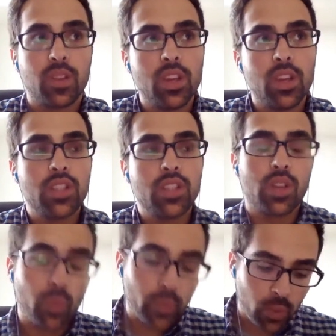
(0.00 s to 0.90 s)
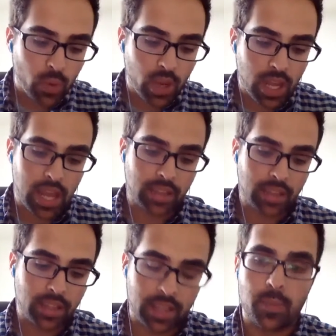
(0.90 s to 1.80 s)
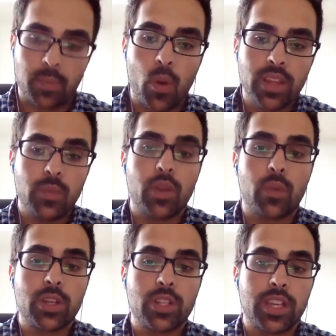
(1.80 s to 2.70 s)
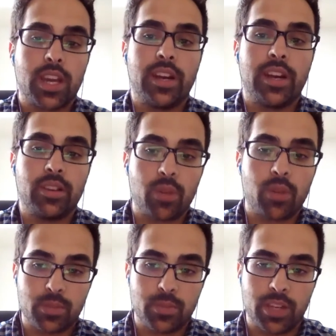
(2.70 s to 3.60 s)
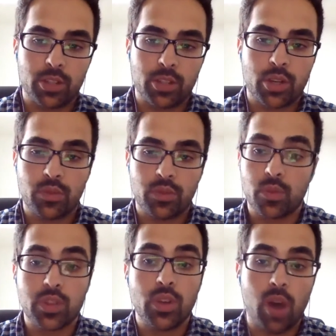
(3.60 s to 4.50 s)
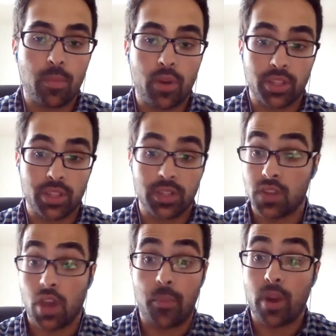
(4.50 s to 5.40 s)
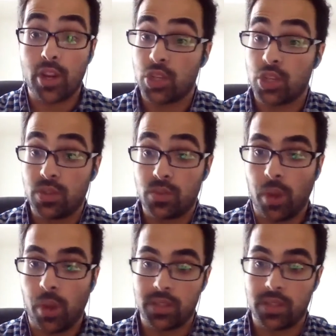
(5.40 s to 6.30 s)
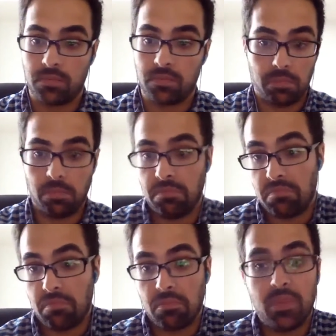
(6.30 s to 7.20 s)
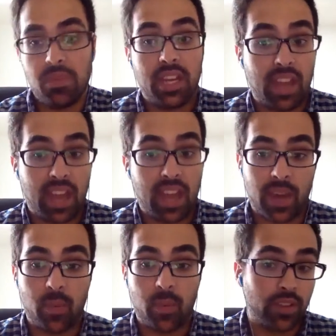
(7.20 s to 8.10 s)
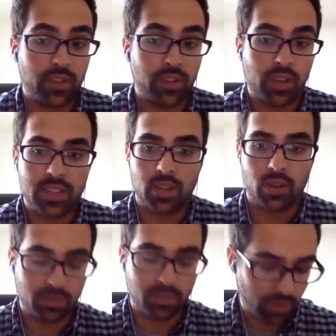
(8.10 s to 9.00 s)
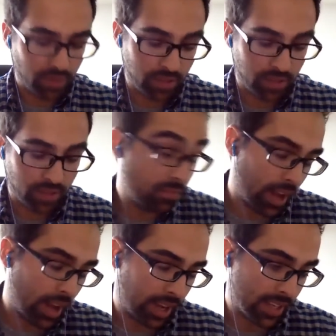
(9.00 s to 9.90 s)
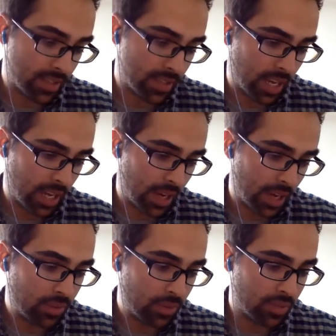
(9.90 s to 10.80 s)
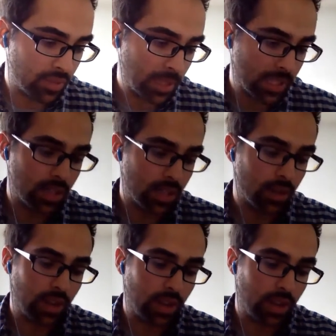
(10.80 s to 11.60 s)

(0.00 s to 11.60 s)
So at the point that we originally hired a project manager, there was no operations. Operations was me at that point, if you considered, I guess I would have been considered